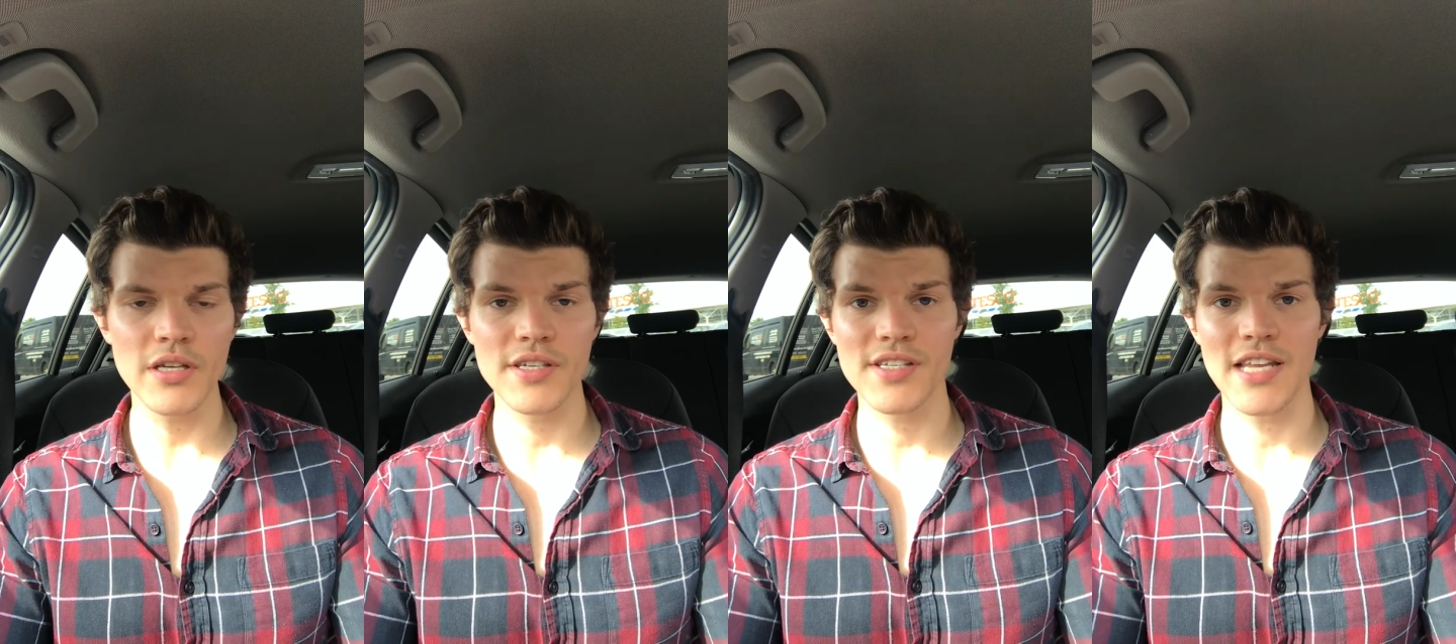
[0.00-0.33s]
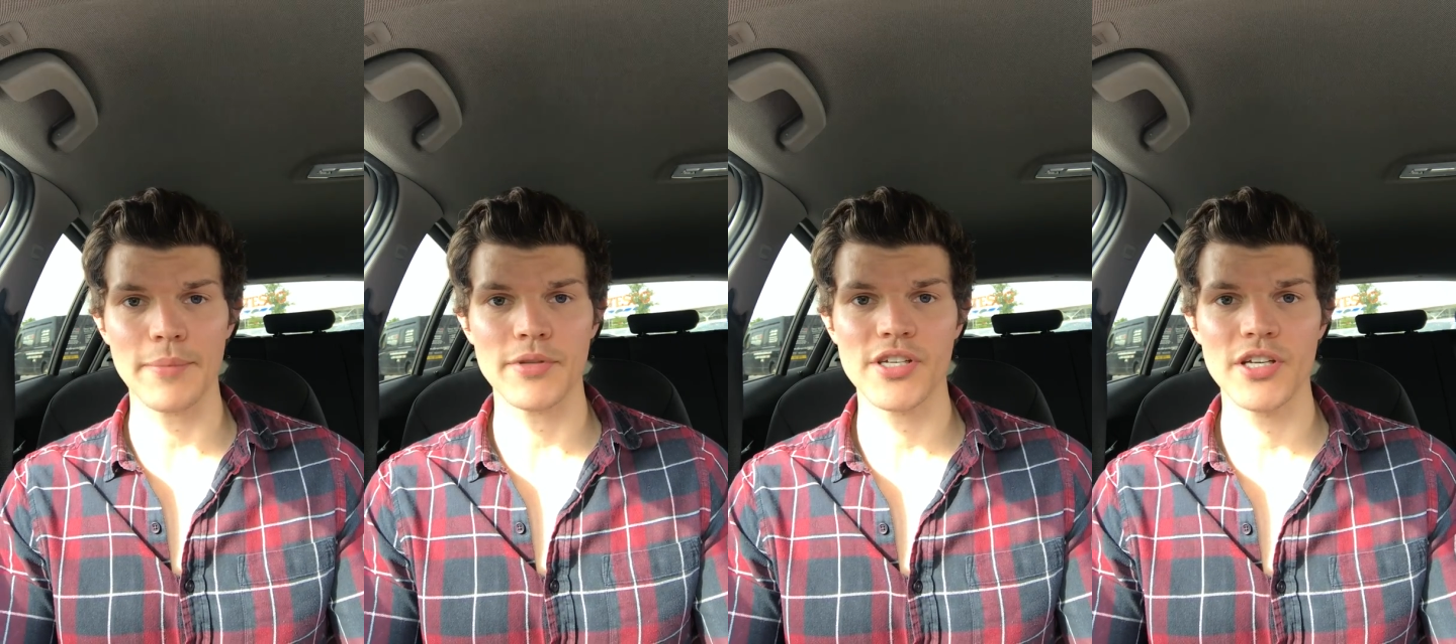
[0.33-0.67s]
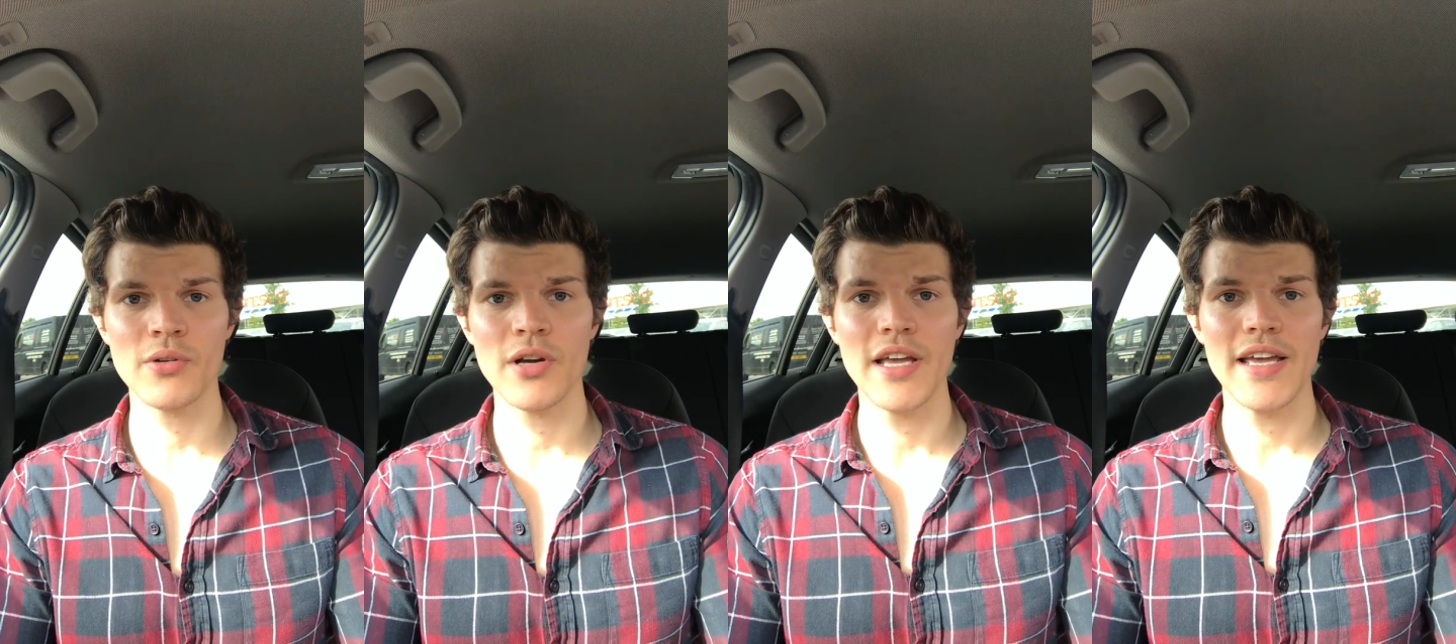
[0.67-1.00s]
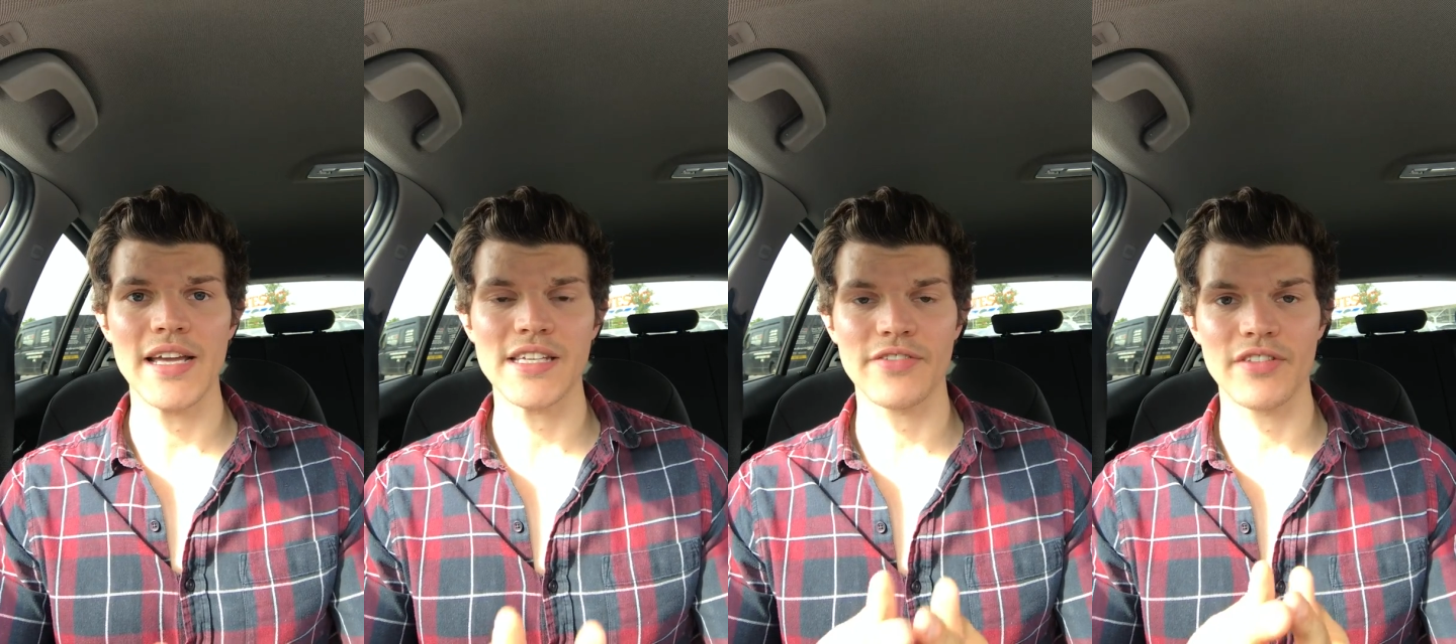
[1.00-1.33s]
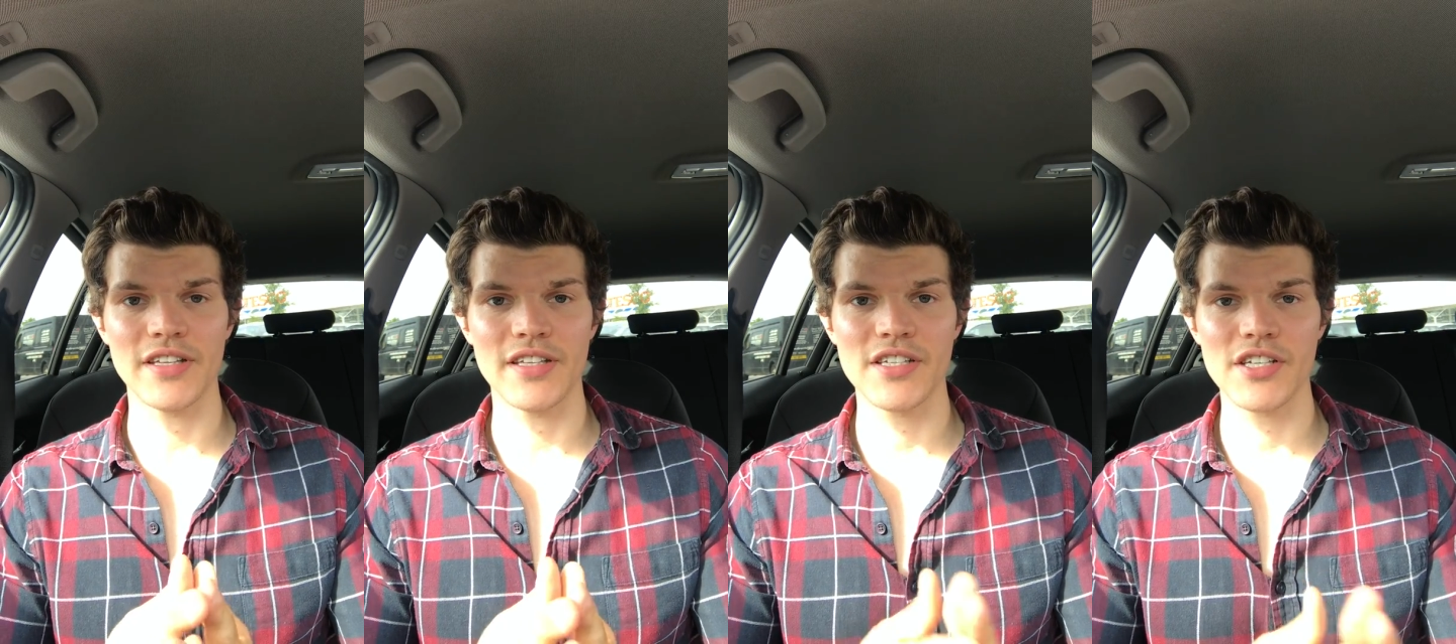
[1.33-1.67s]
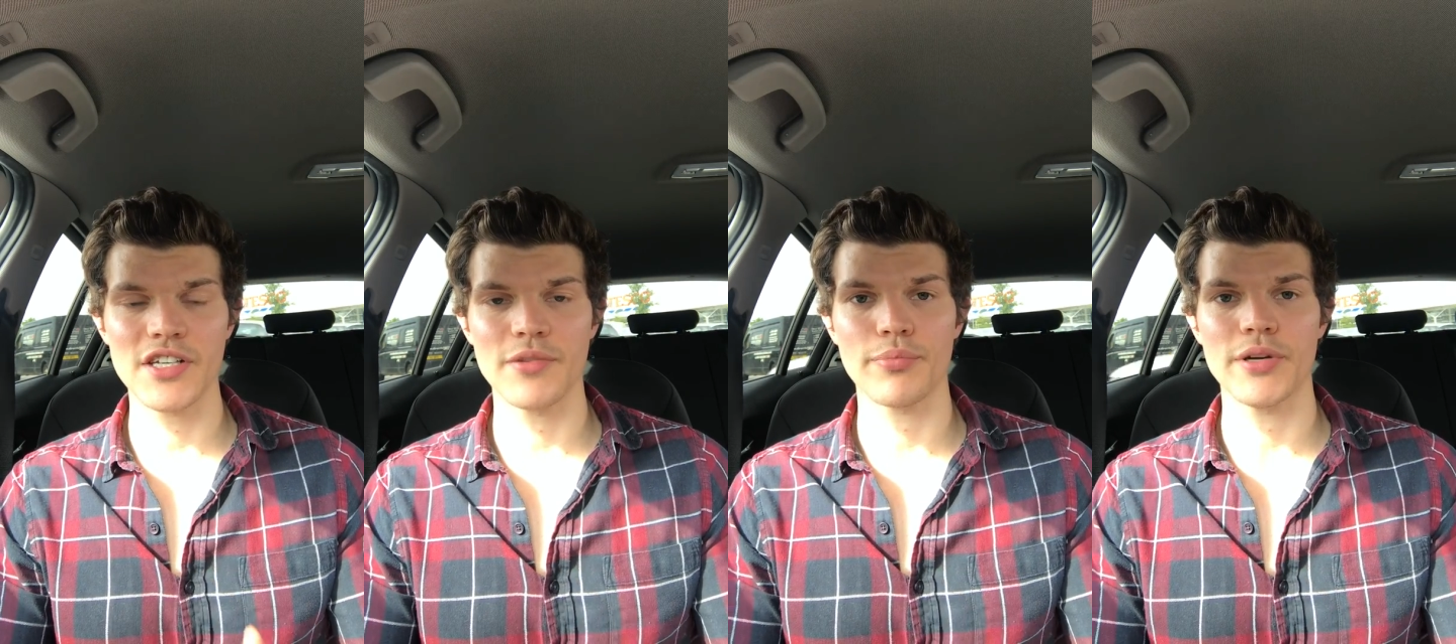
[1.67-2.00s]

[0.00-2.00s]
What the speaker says: Step two is if the decision in